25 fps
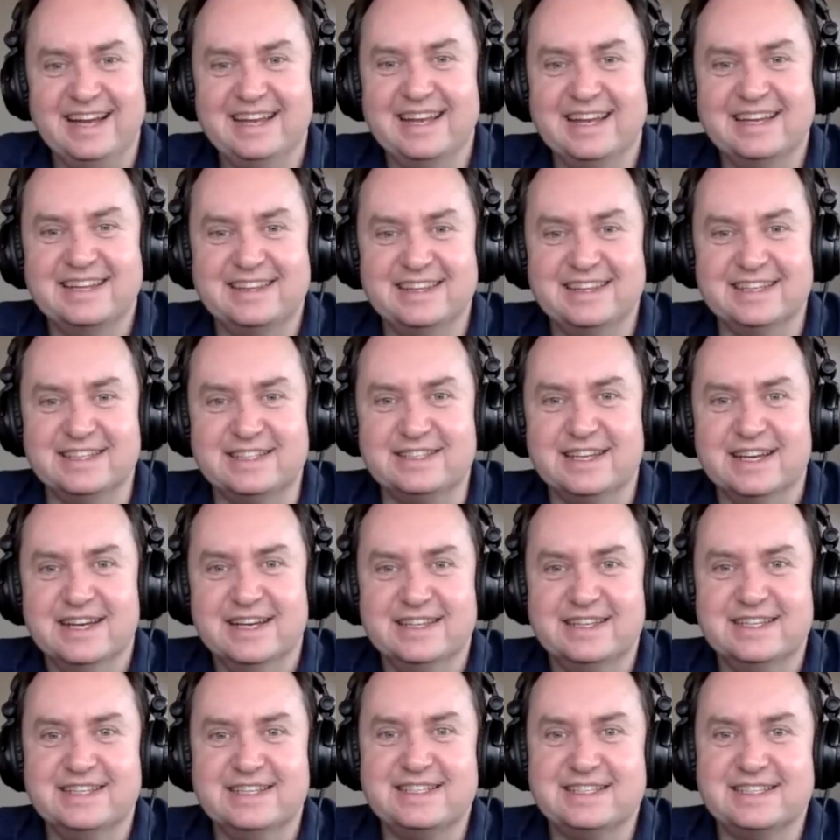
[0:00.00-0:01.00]
like this
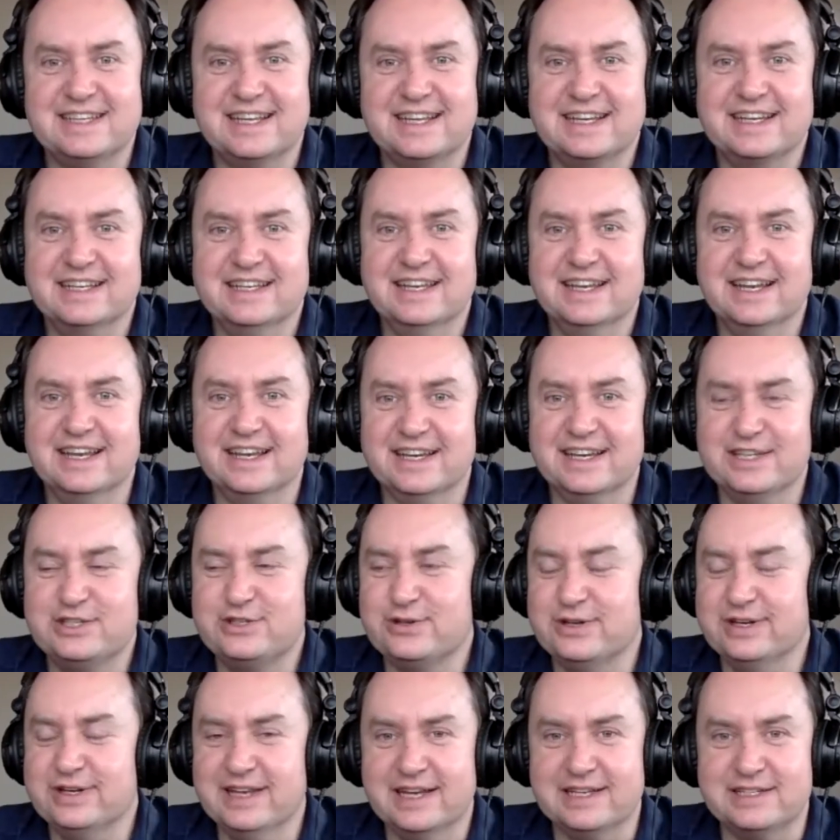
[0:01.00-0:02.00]
this is like a little
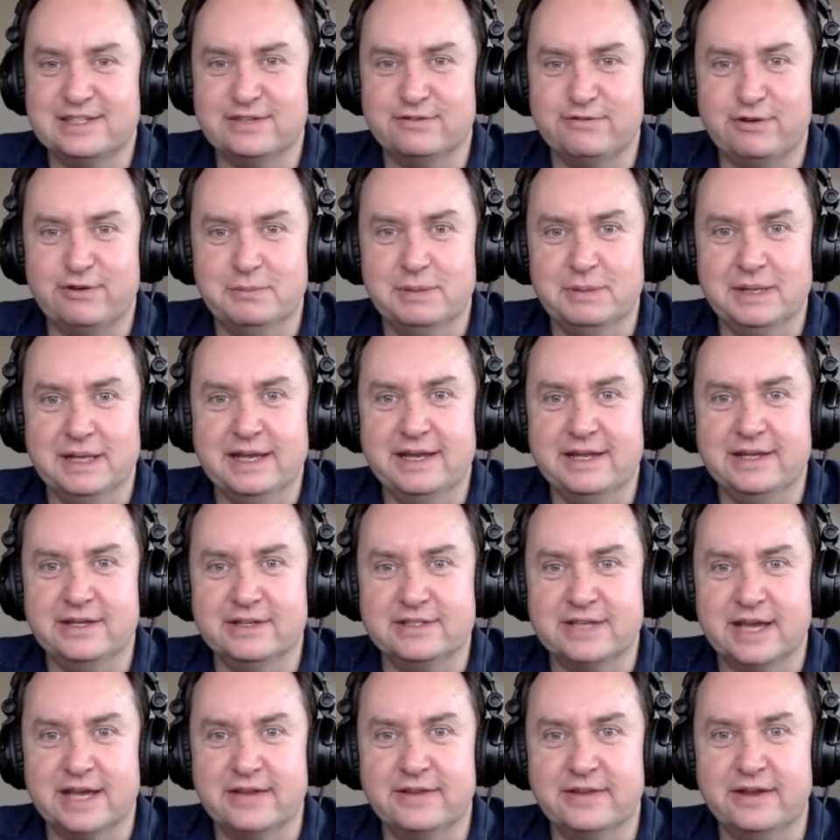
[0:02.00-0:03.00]
history lesson for
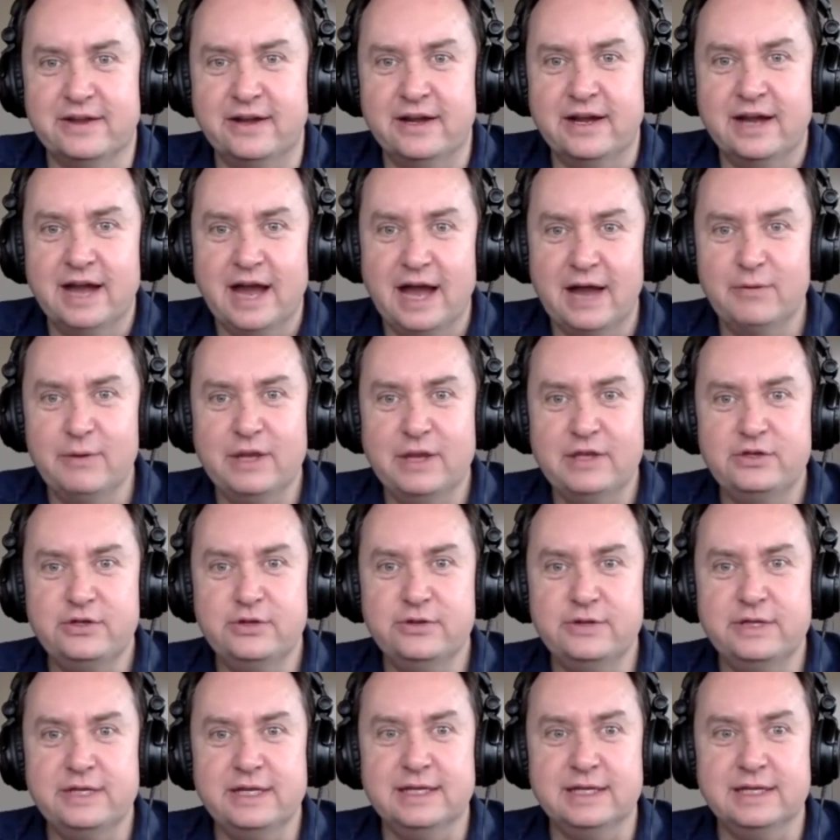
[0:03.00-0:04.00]
millennials out there i went
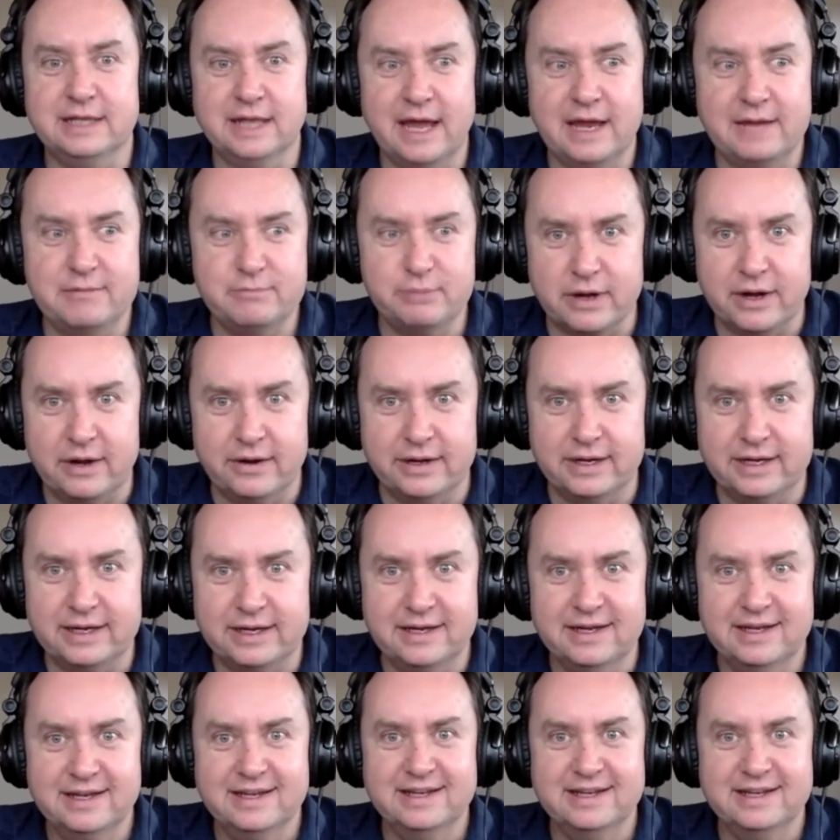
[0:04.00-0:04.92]
to the library